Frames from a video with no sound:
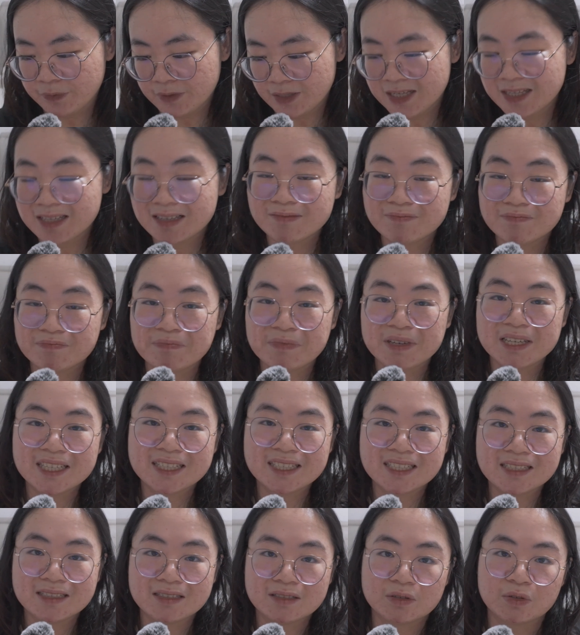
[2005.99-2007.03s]
It
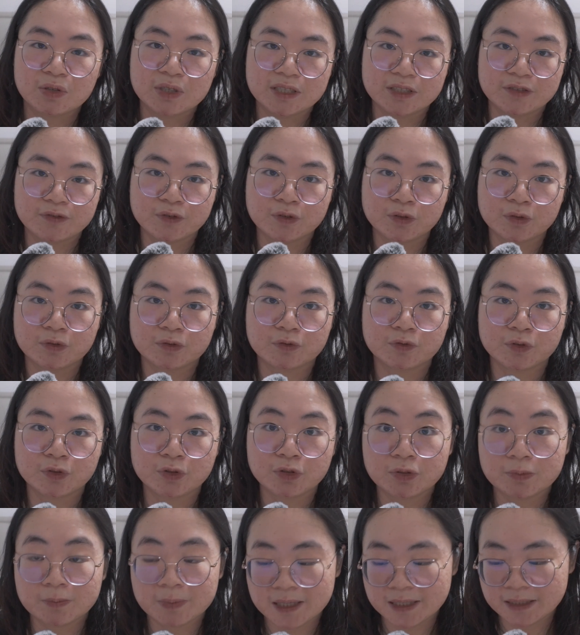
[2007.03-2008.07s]
makes it quite difficult for you
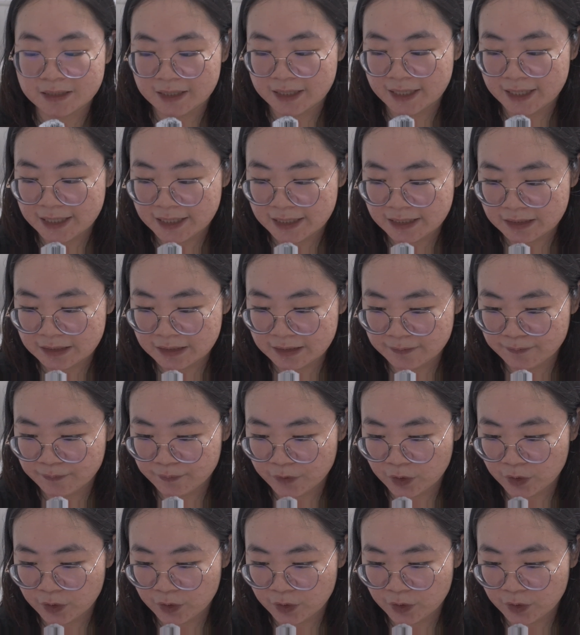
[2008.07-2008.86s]
to plan ahead